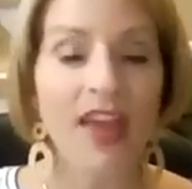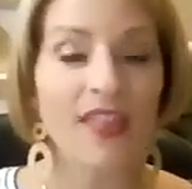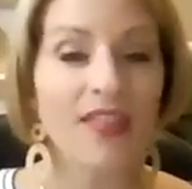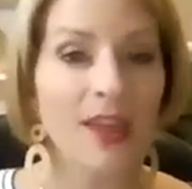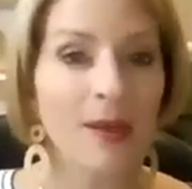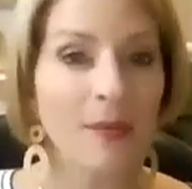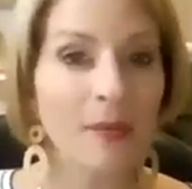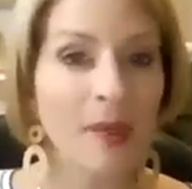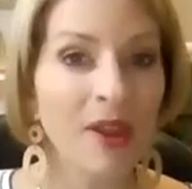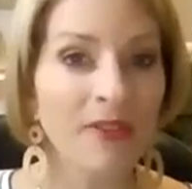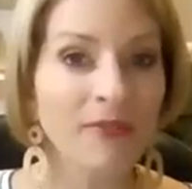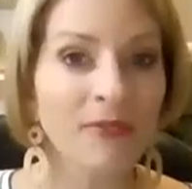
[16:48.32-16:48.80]
and
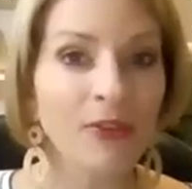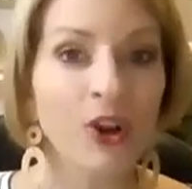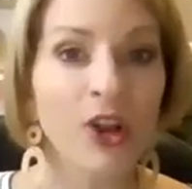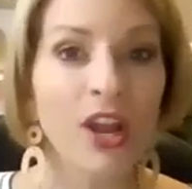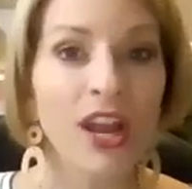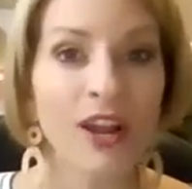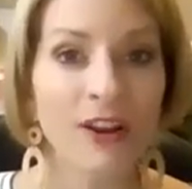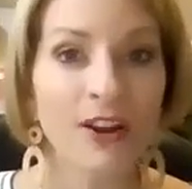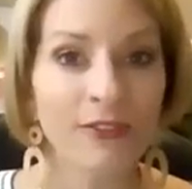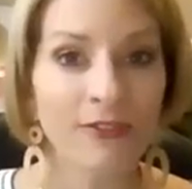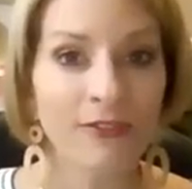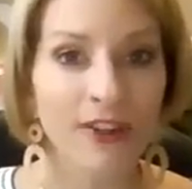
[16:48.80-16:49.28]
they pay for
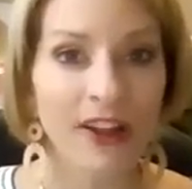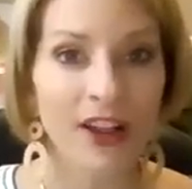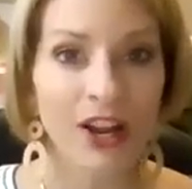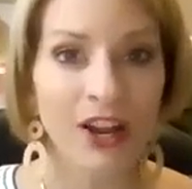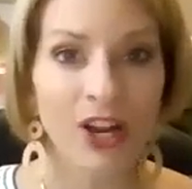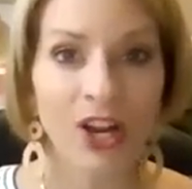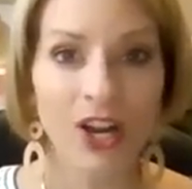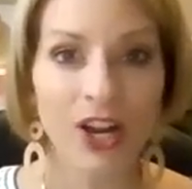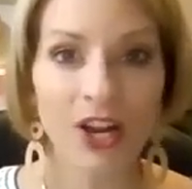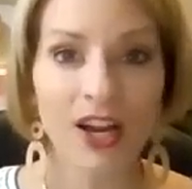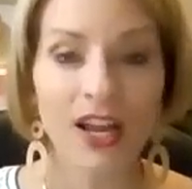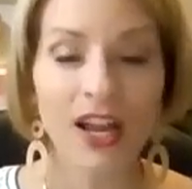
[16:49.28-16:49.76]

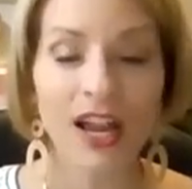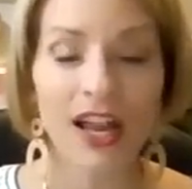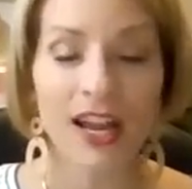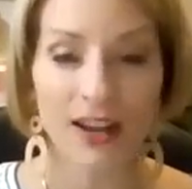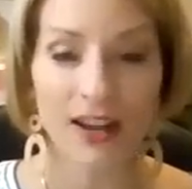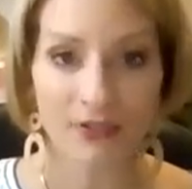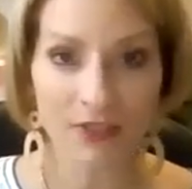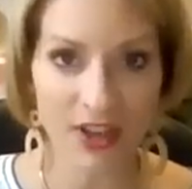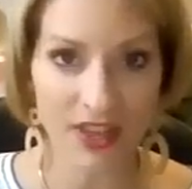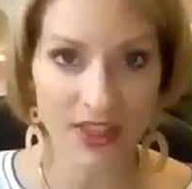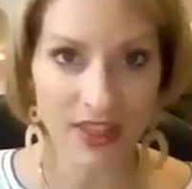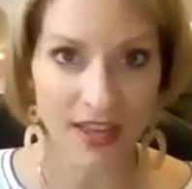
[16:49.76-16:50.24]
airfare and
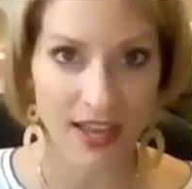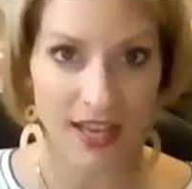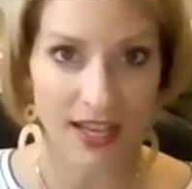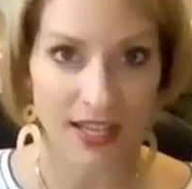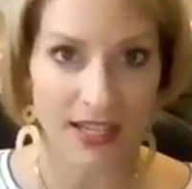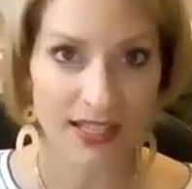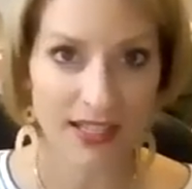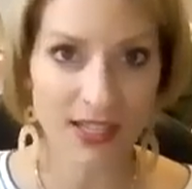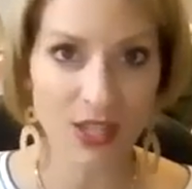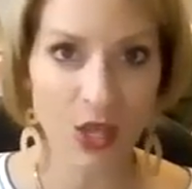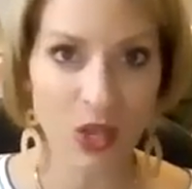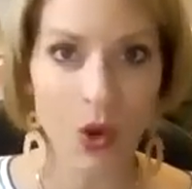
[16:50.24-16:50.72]
everything.
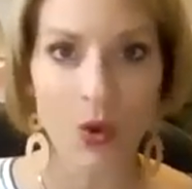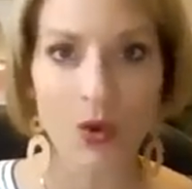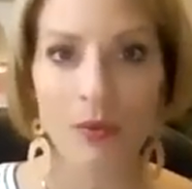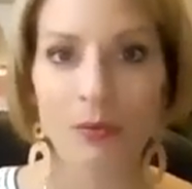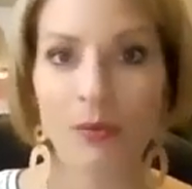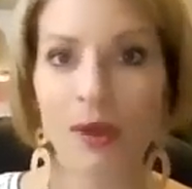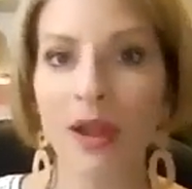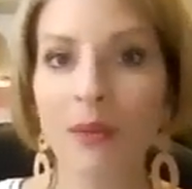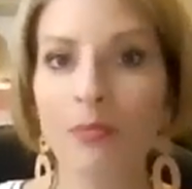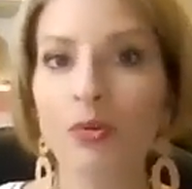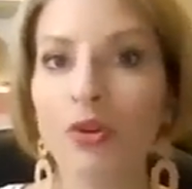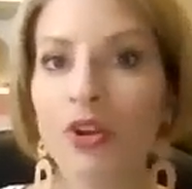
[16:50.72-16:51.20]
So in
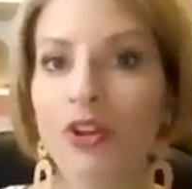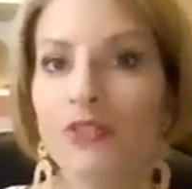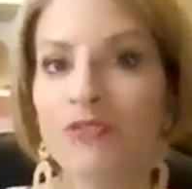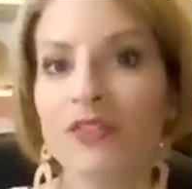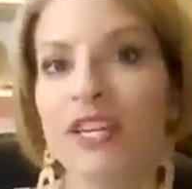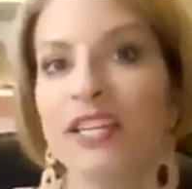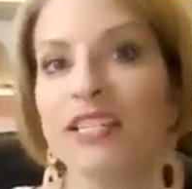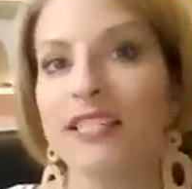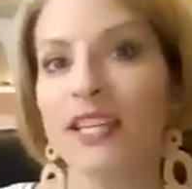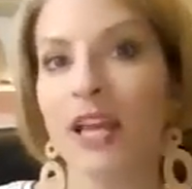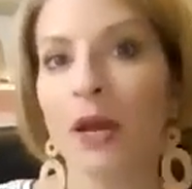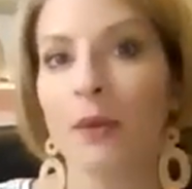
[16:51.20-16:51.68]
my
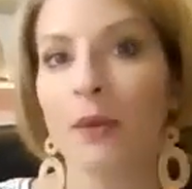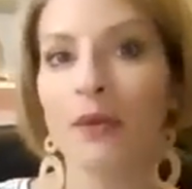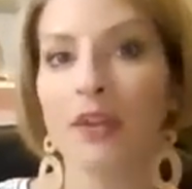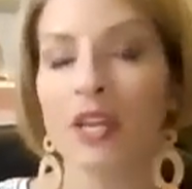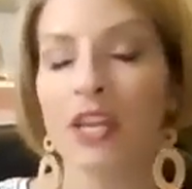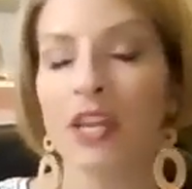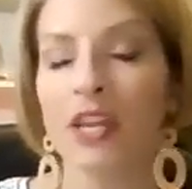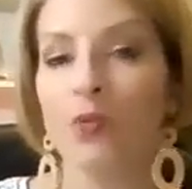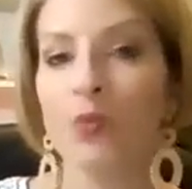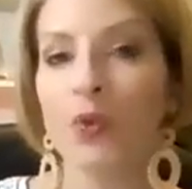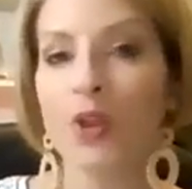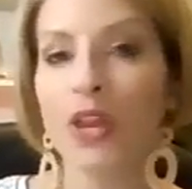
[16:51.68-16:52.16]
previous
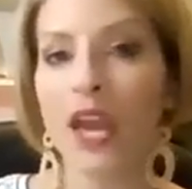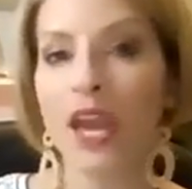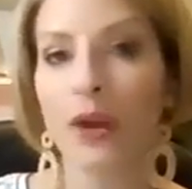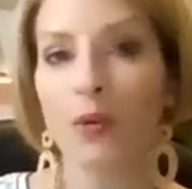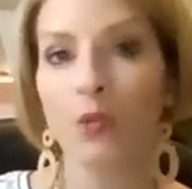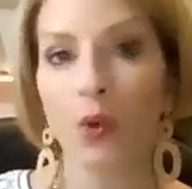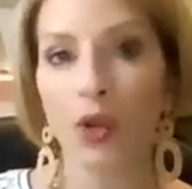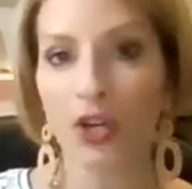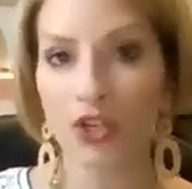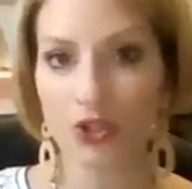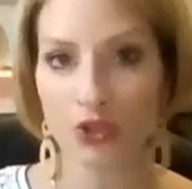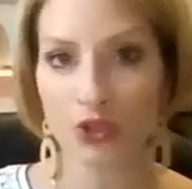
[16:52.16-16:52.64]
company, we
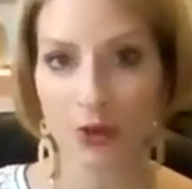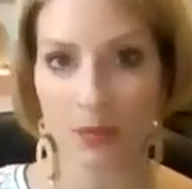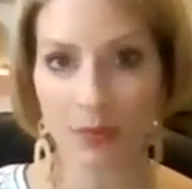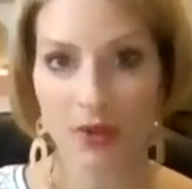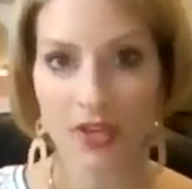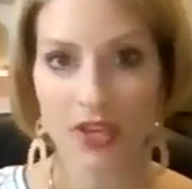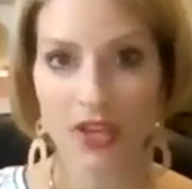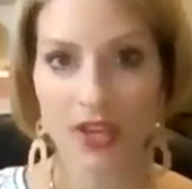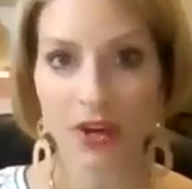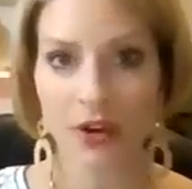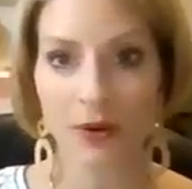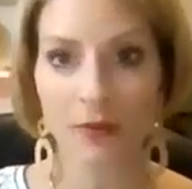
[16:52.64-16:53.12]
had 1 trip
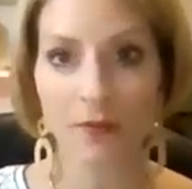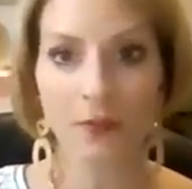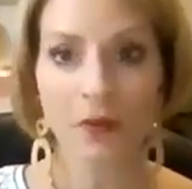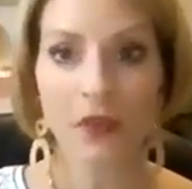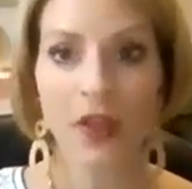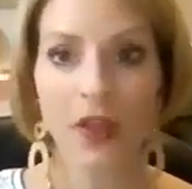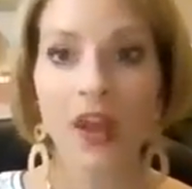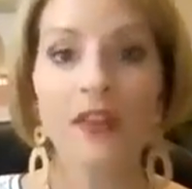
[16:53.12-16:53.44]
a year.